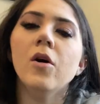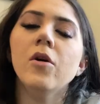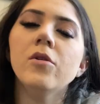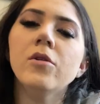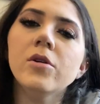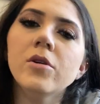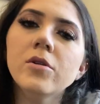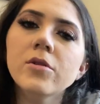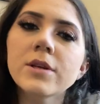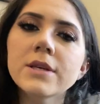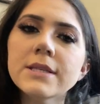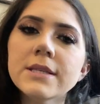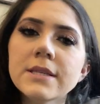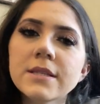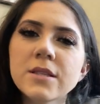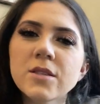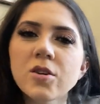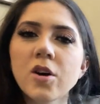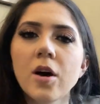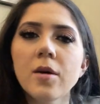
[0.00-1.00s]
Oh no, this
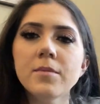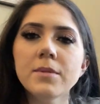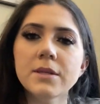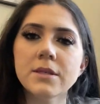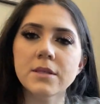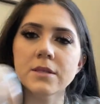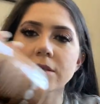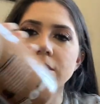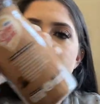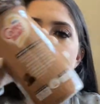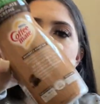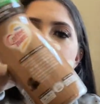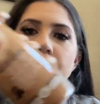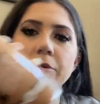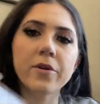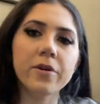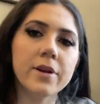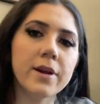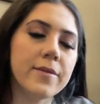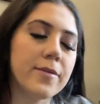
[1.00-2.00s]
is Thomas's
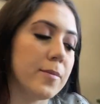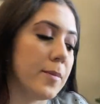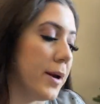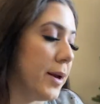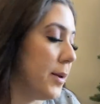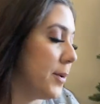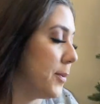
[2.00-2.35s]
creamer. Never mind.